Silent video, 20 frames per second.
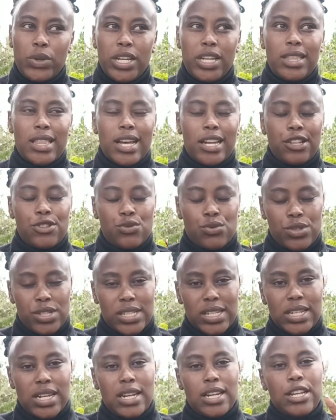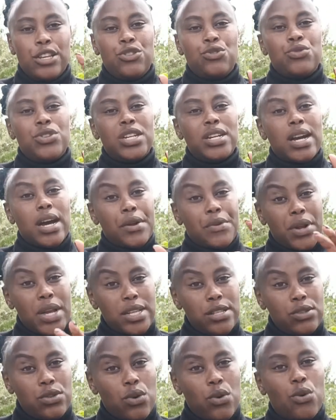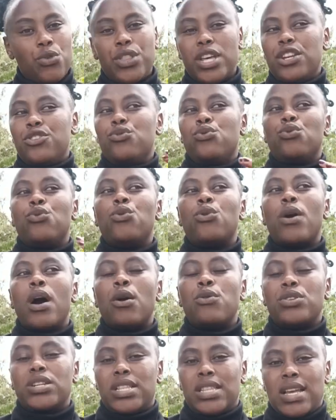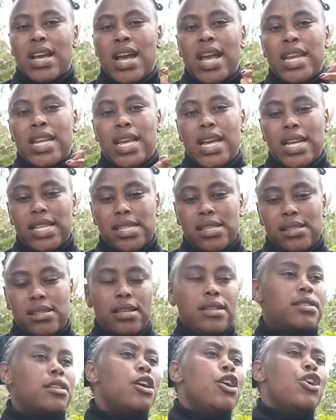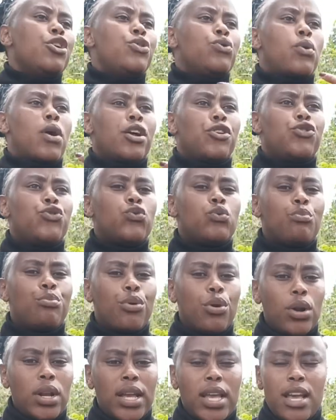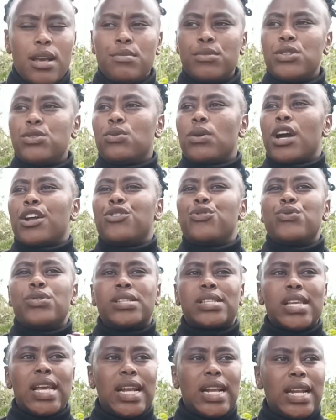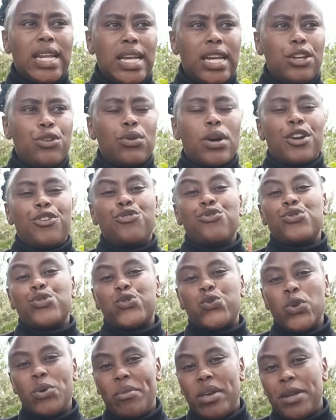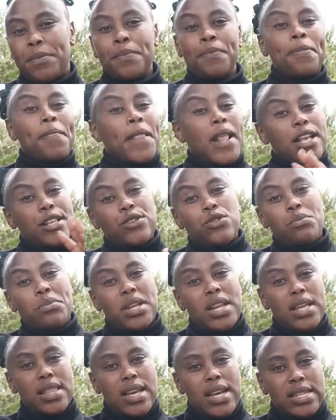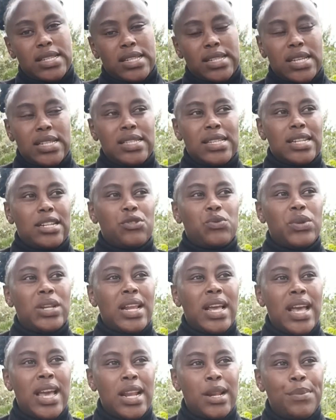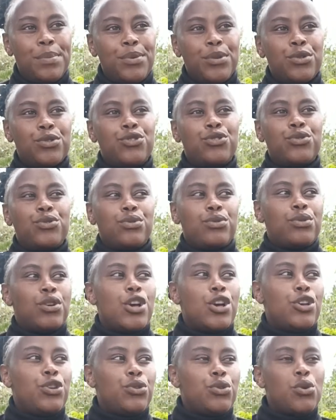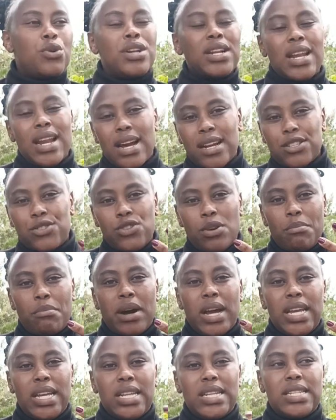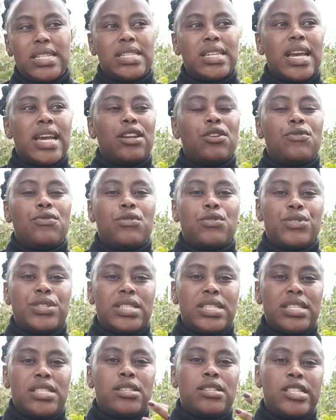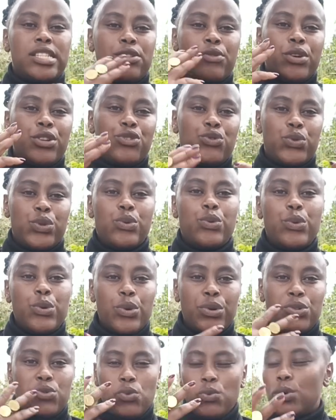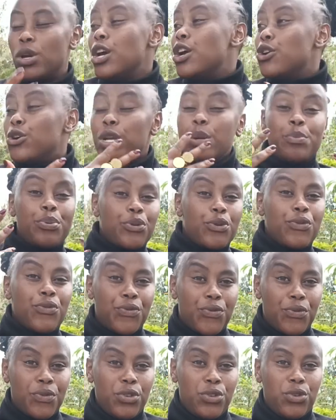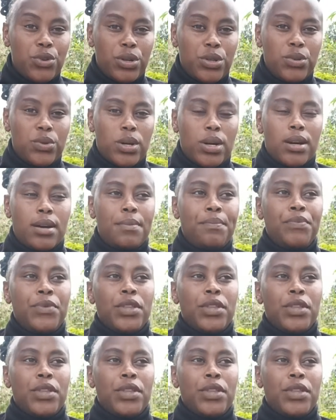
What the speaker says: week, that is on Saturday, you take a rest or then you go out there and exercise. You can do ball games. You can do cycling. You can do swimming and so many other exercises that will help you to, you know, relax your mind. And of course, this is going to improve your